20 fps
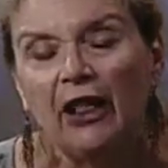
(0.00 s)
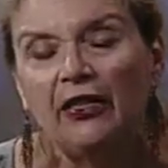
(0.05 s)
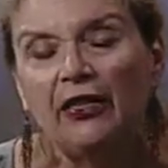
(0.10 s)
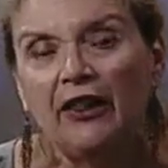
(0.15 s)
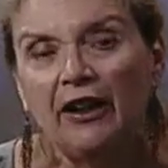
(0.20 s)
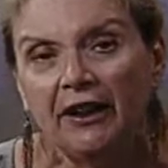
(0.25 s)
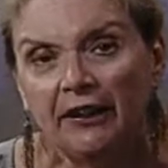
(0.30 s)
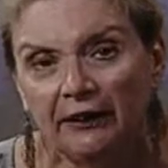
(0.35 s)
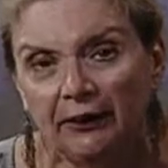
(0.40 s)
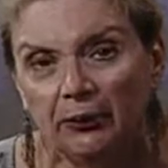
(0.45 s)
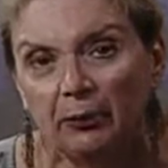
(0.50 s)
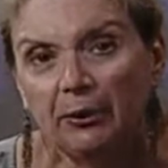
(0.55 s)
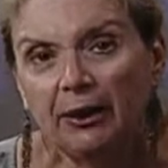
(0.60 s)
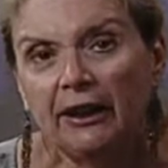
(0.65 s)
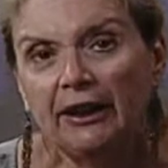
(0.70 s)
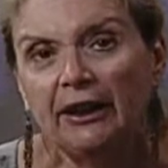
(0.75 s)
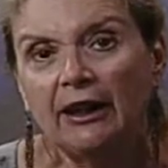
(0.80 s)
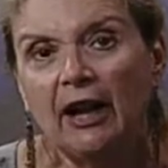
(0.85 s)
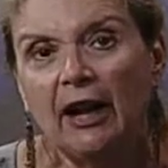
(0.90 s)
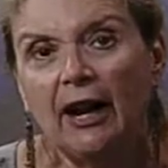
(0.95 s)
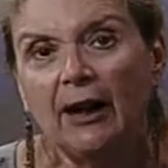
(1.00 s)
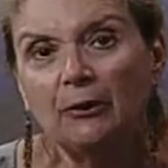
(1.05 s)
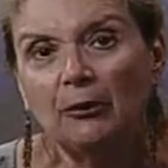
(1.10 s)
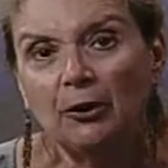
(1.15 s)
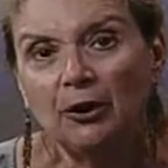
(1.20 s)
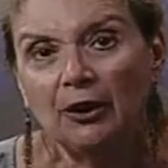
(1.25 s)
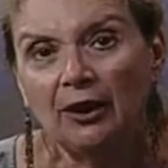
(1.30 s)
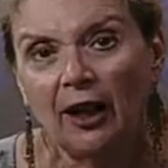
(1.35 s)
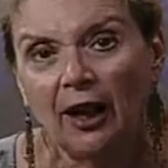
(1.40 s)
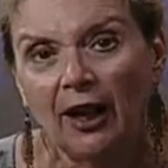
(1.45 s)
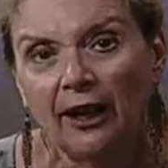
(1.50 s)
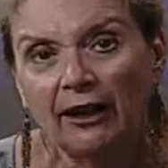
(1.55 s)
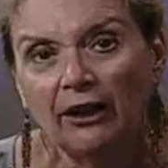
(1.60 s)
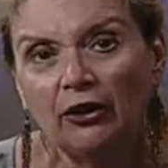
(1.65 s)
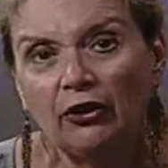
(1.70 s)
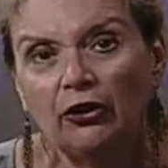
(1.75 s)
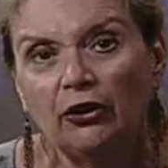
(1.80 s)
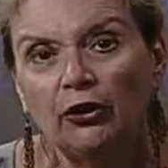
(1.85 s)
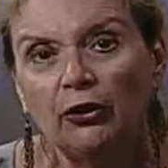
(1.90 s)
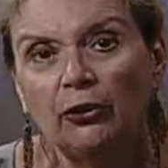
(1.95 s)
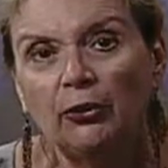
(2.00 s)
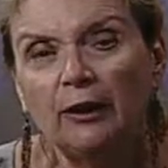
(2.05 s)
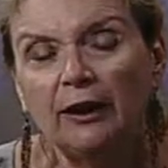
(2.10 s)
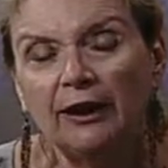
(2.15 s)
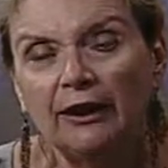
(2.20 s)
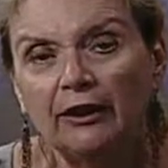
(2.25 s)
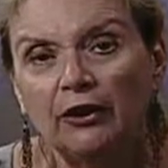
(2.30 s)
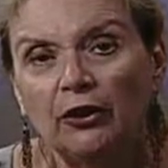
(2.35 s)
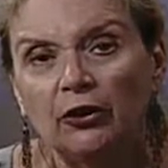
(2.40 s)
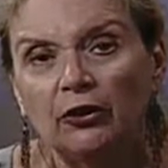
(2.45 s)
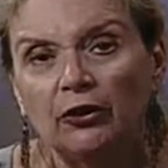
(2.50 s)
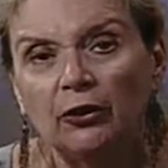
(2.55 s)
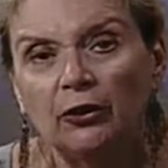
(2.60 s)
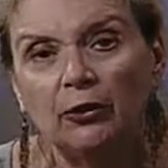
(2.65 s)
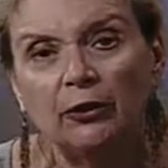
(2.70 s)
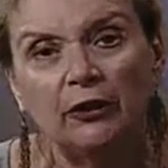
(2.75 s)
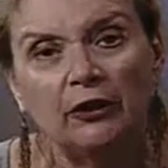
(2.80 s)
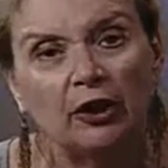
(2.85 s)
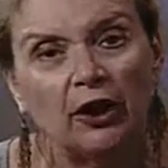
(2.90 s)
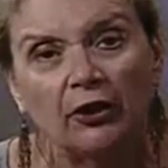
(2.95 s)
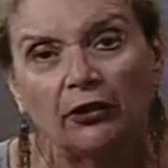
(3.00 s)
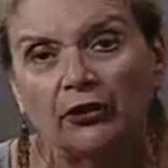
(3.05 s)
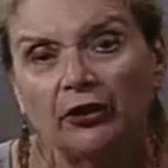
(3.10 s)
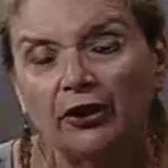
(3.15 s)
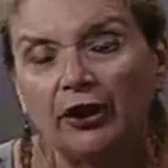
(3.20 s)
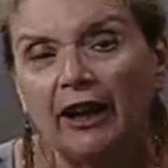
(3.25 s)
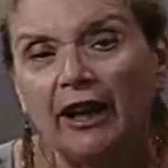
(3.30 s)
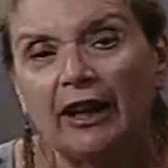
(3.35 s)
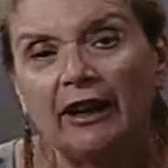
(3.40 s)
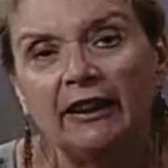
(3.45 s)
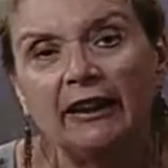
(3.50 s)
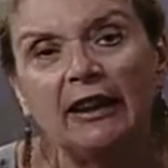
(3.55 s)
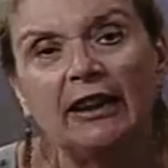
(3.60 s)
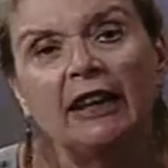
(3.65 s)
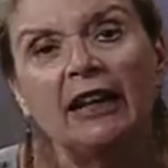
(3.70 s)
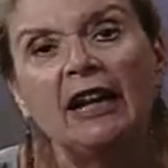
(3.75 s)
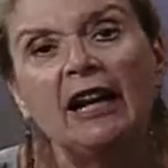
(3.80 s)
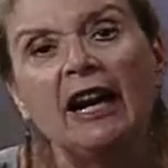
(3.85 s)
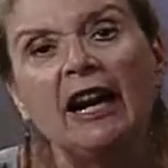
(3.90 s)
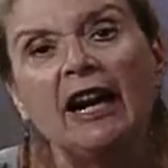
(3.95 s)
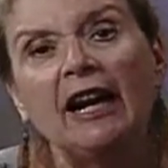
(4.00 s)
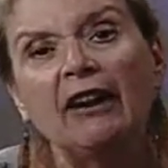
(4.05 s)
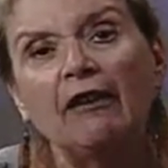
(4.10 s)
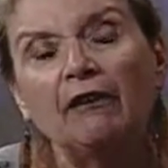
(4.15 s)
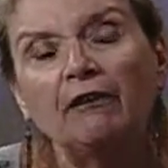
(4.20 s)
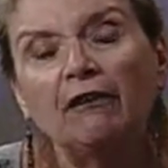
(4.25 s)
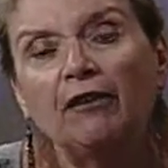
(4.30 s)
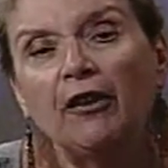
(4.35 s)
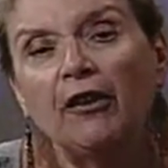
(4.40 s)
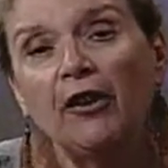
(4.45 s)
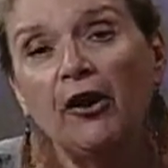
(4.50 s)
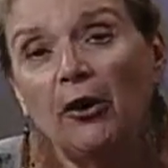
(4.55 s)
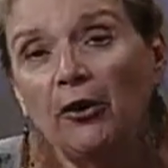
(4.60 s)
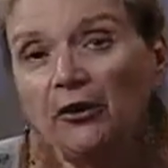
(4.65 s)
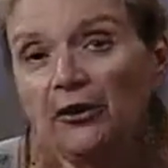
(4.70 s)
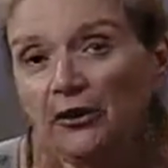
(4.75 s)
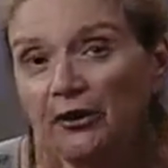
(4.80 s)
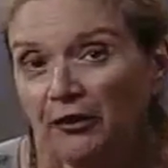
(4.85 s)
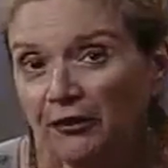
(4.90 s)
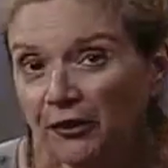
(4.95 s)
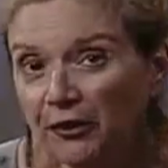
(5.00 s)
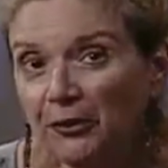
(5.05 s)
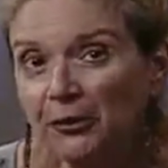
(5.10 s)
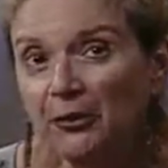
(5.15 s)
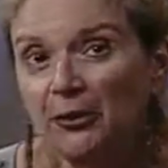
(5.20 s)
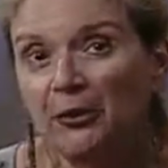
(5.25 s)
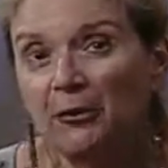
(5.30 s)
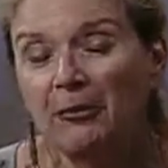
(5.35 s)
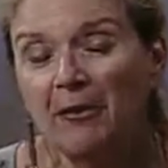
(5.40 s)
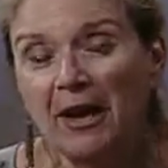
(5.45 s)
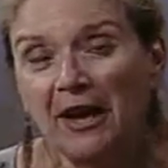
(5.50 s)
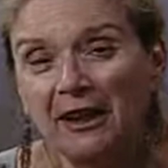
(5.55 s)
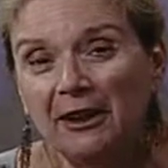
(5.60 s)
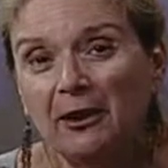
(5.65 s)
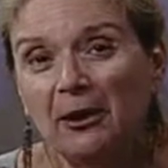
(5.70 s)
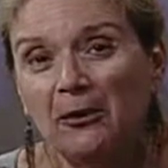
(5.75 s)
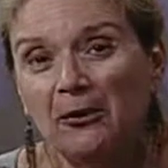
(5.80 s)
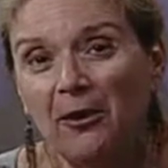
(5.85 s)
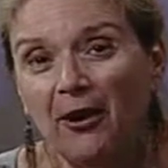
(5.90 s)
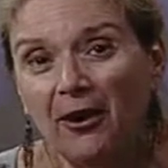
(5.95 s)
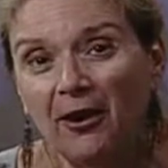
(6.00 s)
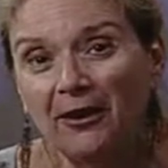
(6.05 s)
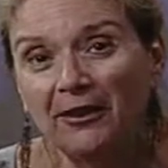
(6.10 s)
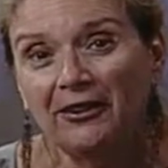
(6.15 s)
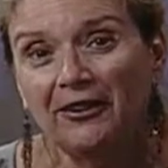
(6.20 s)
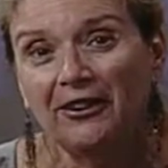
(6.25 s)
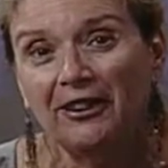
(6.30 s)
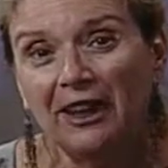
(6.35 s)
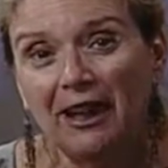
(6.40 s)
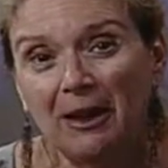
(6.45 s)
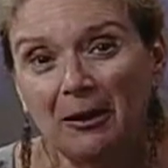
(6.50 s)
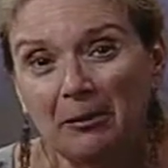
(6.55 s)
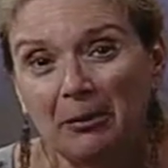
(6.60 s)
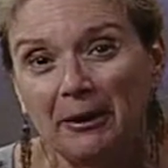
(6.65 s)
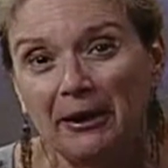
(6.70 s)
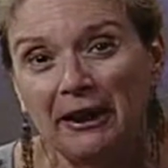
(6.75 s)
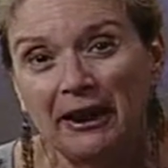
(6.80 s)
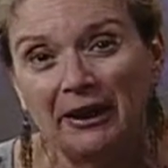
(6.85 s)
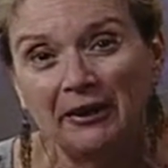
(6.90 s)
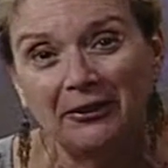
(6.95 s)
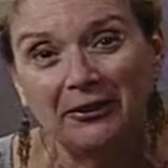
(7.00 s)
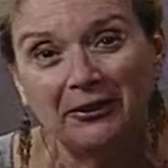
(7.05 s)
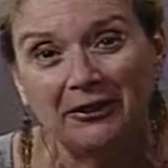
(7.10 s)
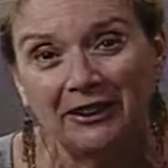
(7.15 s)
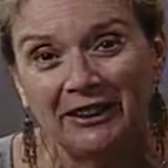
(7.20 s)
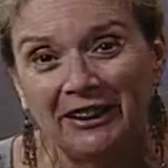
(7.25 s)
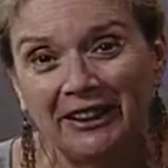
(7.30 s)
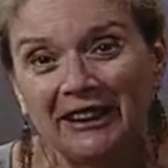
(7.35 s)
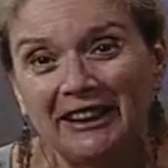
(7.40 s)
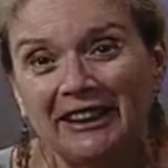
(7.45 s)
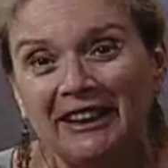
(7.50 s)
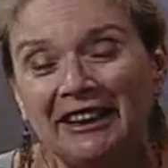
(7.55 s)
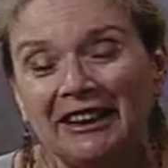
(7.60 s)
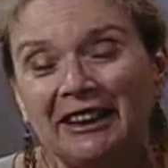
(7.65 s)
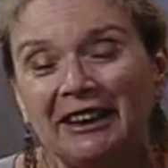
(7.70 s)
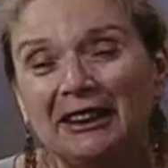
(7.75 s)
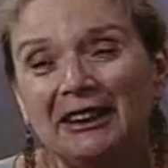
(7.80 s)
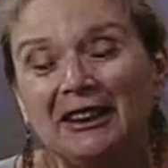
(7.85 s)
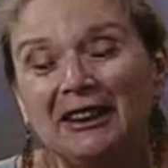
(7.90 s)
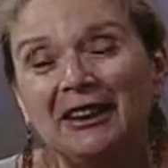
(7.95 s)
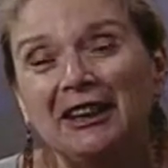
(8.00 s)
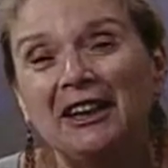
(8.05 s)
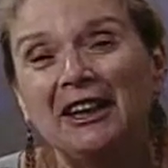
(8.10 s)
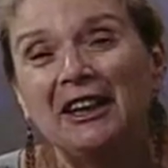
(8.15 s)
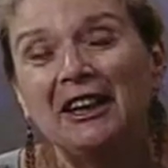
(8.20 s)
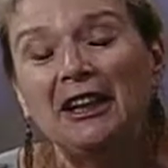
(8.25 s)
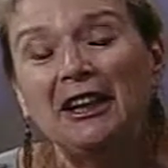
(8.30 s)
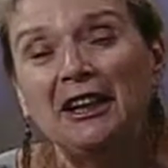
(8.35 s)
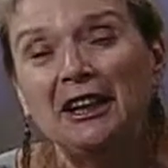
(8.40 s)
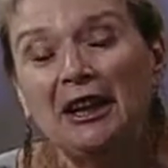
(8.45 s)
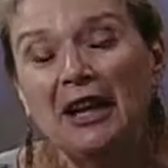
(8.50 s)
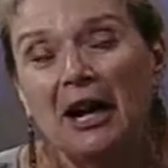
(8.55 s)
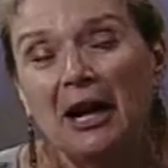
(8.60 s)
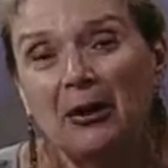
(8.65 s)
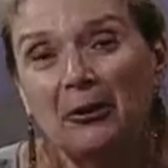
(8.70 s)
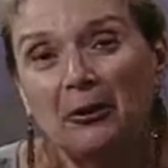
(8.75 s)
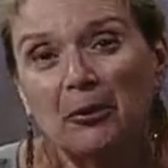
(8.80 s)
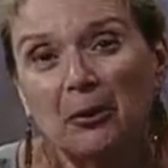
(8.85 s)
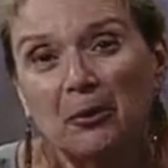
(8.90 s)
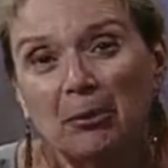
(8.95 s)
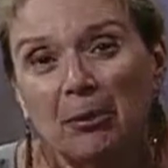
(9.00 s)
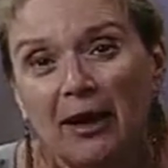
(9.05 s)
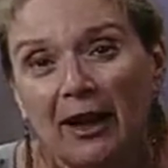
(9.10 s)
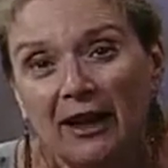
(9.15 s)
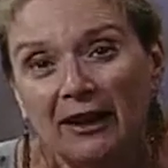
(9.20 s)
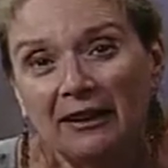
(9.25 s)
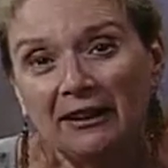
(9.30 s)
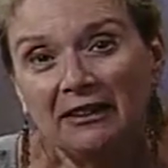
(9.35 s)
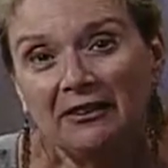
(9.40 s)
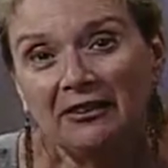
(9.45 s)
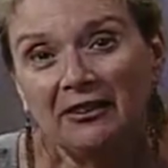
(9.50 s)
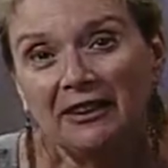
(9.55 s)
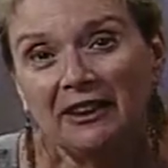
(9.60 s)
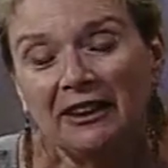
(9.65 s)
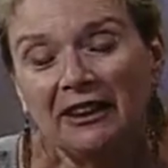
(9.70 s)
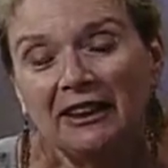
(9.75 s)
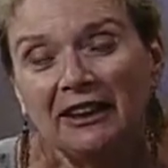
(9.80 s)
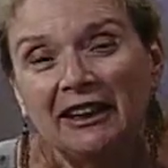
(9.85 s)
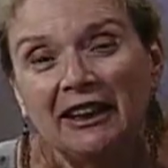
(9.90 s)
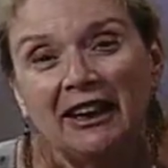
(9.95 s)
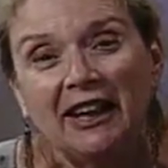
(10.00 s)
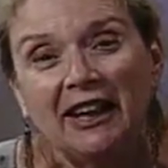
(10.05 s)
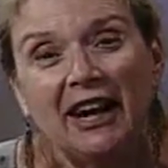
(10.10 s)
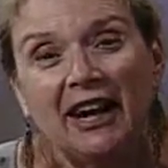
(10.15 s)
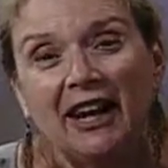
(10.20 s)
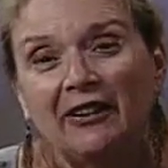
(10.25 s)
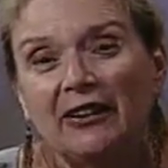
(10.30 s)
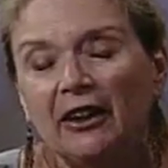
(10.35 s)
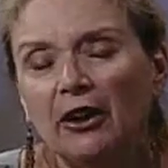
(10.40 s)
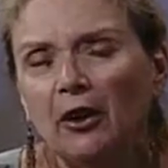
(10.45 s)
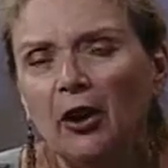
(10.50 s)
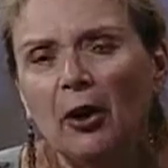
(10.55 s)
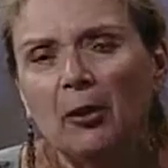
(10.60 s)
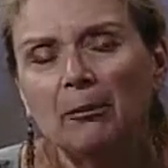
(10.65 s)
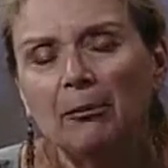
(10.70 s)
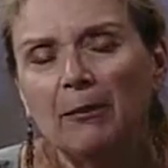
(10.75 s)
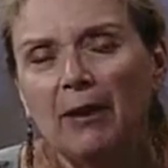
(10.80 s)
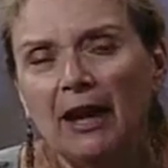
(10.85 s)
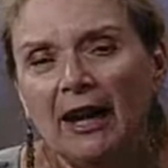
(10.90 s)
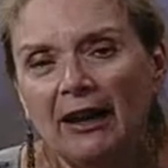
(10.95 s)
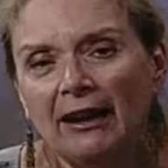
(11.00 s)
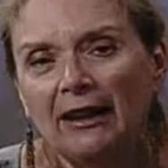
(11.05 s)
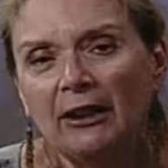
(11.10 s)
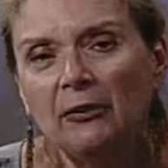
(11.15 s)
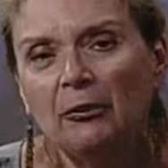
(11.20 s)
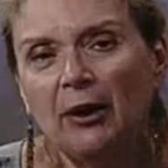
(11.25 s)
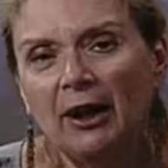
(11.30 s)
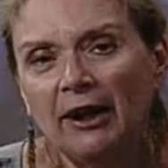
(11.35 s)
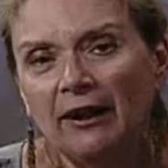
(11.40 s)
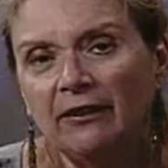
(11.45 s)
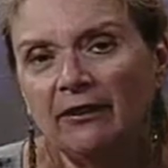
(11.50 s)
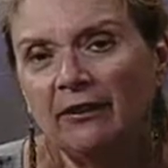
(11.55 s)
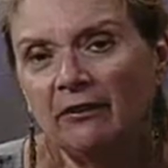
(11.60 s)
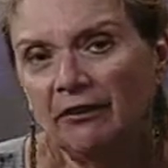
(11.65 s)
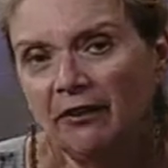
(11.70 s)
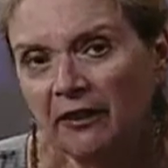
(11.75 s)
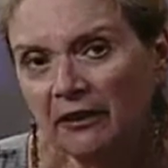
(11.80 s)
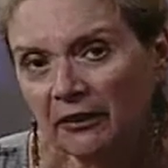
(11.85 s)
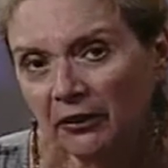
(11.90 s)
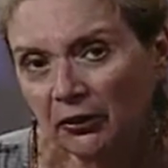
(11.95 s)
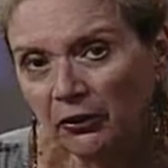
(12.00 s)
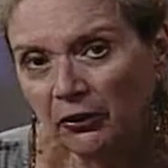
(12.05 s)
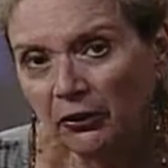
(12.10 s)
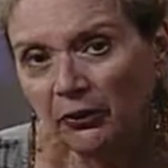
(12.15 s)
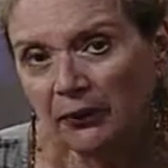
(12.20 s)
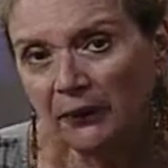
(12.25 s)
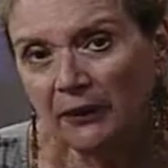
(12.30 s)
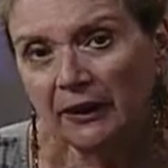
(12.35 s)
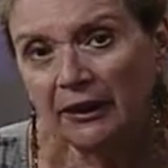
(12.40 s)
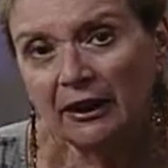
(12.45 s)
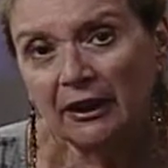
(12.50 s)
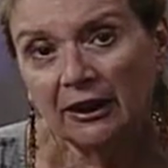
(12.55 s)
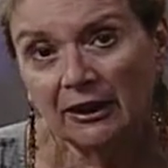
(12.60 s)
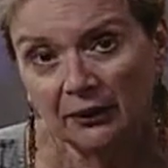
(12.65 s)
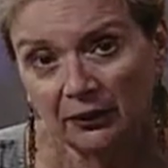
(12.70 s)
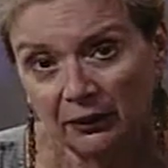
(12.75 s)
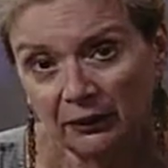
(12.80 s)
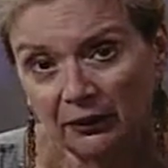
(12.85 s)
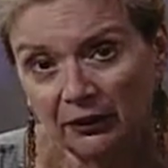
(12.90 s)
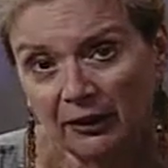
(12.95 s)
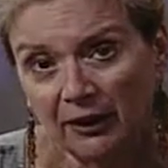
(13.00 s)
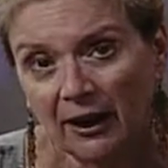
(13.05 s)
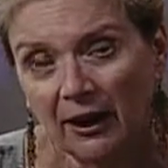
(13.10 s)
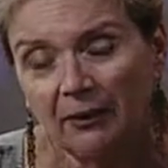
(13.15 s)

This week I would like to introduce culture, and for those of you who may go on to get a PhD in anthropology, there are many ways of introducing culture.